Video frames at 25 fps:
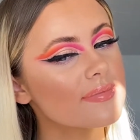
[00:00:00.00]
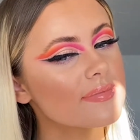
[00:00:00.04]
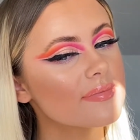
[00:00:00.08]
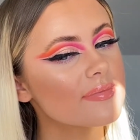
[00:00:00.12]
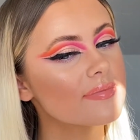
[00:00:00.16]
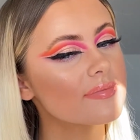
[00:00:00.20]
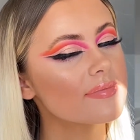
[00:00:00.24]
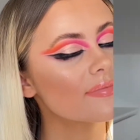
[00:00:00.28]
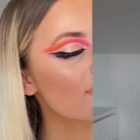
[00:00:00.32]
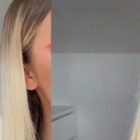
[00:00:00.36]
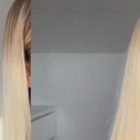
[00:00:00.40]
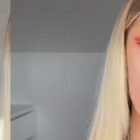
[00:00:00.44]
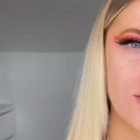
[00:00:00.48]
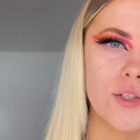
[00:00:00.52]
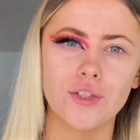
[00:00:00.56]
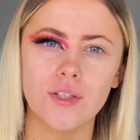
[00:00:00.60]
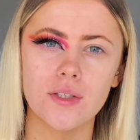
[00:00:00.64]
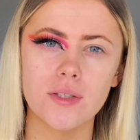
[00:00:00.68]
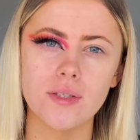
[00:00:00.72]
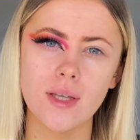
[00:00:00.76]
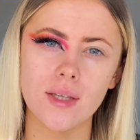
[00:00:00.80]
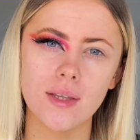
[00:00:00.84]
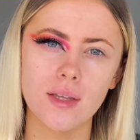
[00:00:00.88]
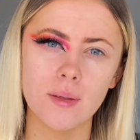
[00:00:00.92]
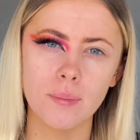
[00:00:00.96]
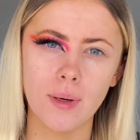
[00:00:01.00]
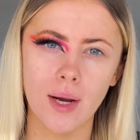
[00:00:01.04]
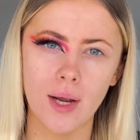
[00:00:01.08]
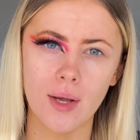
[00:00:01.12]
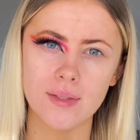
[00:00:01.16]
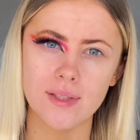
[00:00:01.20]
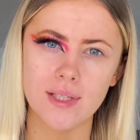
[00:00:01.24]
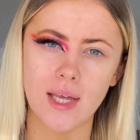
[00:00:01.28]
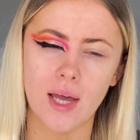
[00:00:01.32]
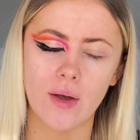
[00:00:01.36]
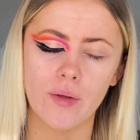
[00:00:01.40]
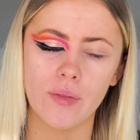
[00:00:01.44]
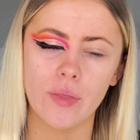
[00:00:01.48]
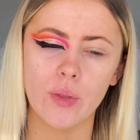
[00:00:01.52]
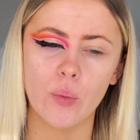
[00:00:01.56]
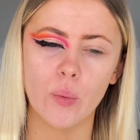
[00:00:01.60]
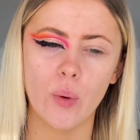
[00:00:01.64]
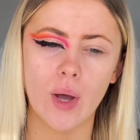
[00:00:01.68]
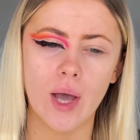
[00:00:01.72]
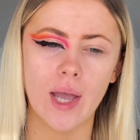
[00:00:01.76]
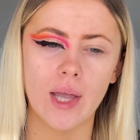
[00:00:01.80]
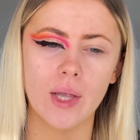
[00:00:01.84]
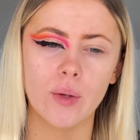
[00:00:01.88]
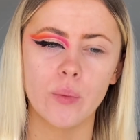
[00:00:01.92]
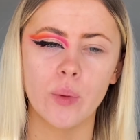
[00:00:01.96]
So just get the brows out of the
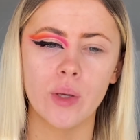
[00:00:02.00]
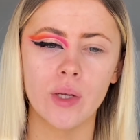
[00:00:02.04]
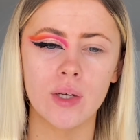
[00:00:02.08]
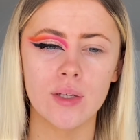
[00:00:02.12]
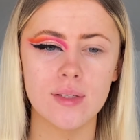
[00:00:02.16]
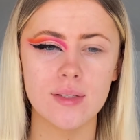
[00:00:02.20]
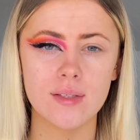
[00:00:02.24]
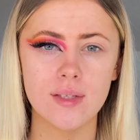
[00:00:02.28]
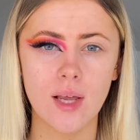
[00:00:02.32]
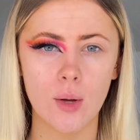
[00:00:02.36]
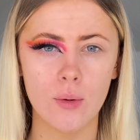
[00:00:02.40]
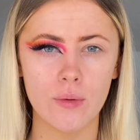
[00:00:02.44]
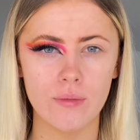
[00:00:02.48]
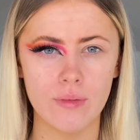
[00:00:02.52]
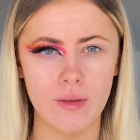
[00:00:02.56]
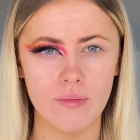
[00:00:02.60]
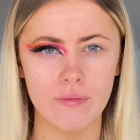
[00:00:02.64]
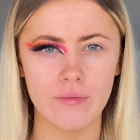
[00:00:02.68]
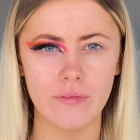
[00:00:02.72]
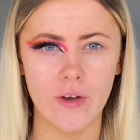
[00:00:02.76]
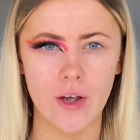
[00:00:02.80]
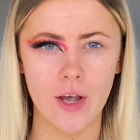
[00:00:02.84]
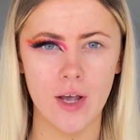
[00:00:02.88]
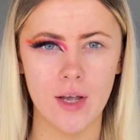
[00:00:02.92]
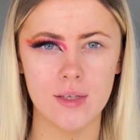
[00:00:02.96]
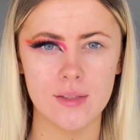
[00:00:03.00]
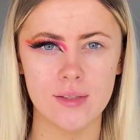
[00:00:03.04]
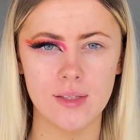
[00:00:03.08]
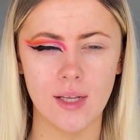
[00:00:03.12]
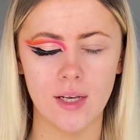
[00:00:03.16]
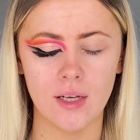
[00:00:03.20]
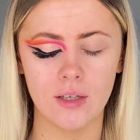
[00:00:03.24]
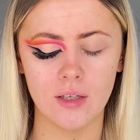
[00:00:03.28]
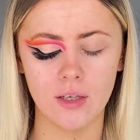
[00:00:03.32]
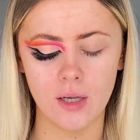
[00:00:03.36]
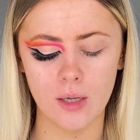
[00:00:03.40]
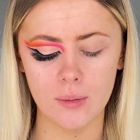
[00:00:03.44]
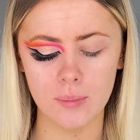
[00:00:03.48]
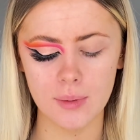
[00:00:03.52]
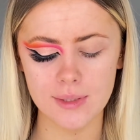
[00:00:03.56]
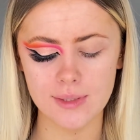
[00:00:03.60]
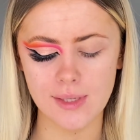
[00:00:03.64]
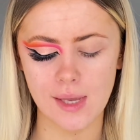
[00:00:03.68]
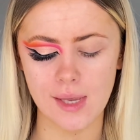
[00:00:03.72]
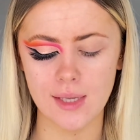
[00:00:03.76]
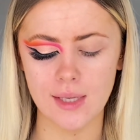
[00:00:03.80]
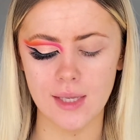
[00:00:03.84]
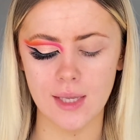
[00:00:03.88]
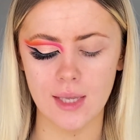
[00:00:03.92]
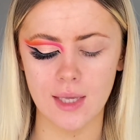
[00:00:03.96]
way. We're going to start with them first, and I'm going to be
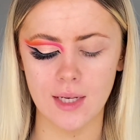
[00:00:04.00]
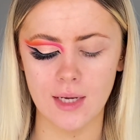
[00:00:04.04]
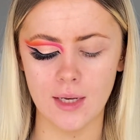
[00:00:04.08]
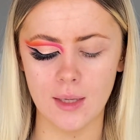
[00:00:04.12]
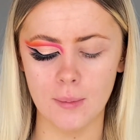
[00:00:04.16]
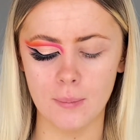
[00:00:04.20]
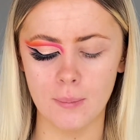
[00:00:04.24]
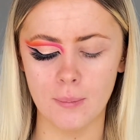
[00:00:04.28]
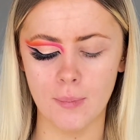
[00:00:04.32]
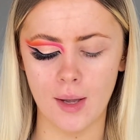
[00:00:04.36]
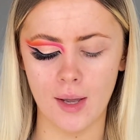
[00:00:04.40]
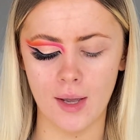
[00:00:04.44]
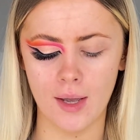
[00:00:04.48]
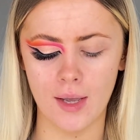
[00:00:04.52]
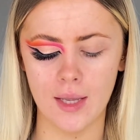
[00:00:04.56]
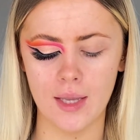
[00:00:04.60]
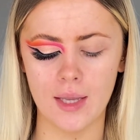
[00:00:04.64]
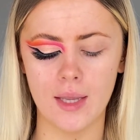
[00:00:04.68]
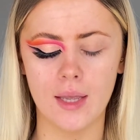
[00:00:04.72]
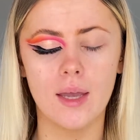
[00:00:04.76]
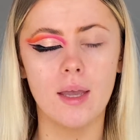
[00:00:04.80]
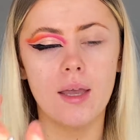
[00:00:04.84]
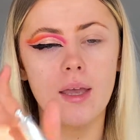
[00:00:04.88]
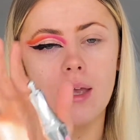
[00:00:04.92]
taking my